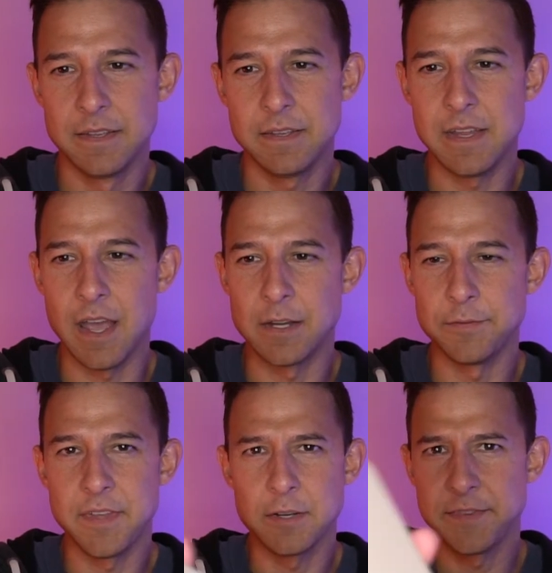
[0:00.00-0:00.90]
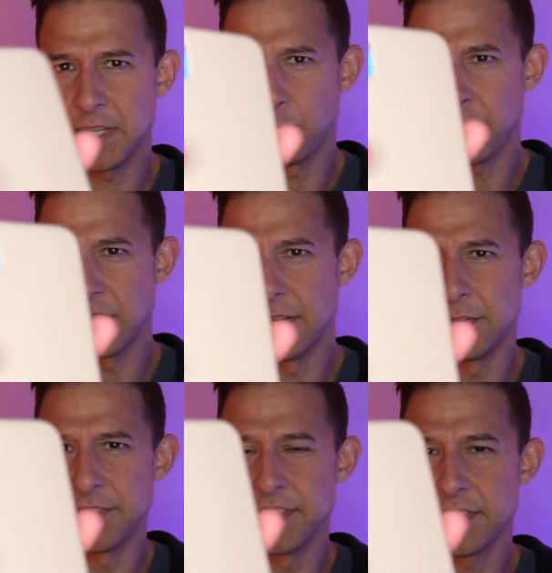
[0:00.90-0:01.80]
Yeah, I don't think you're really going to
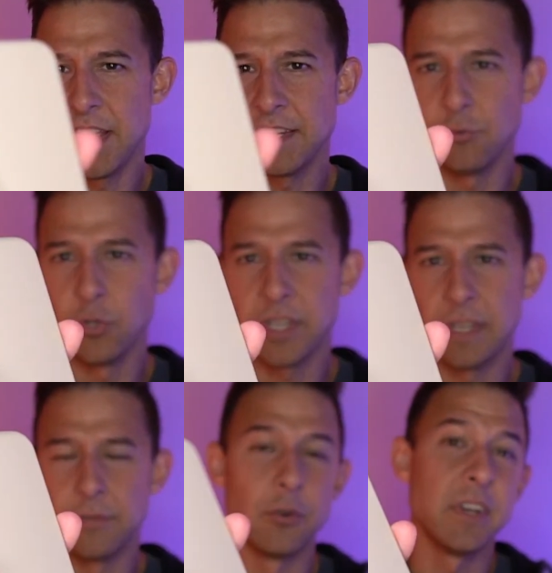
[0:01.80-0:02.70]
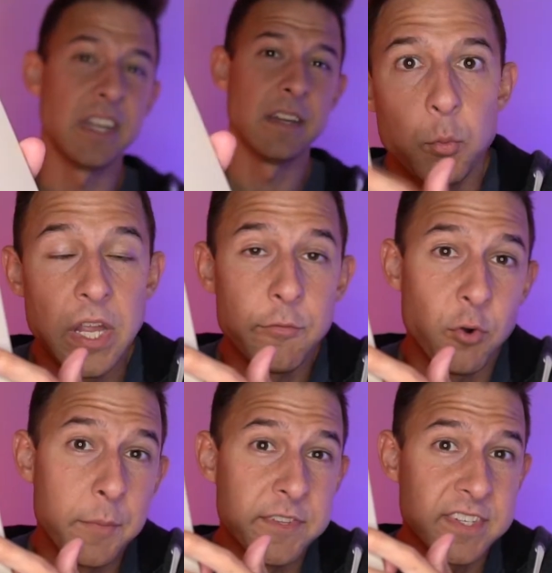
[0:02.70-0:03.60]
notice this case looking dirty. We have
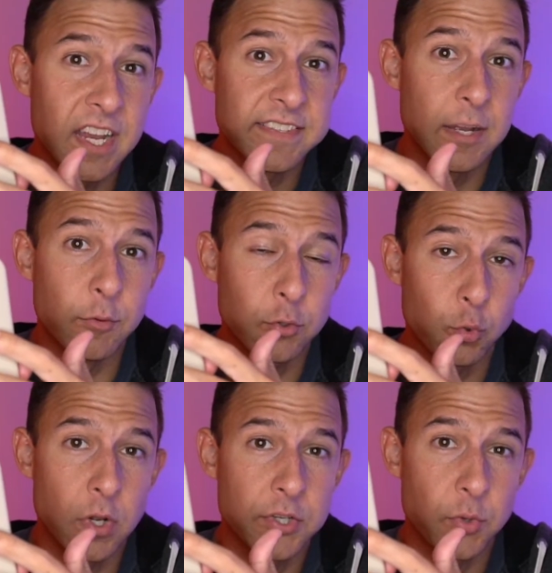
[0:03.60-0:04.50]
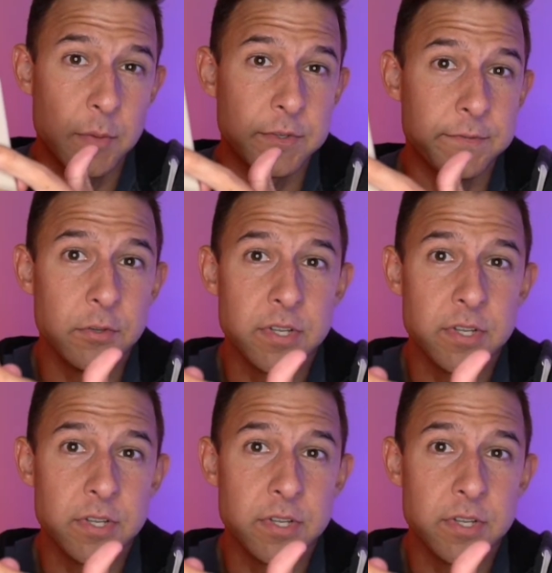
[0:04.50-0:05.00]
wiped this case down with Clorox wipes a few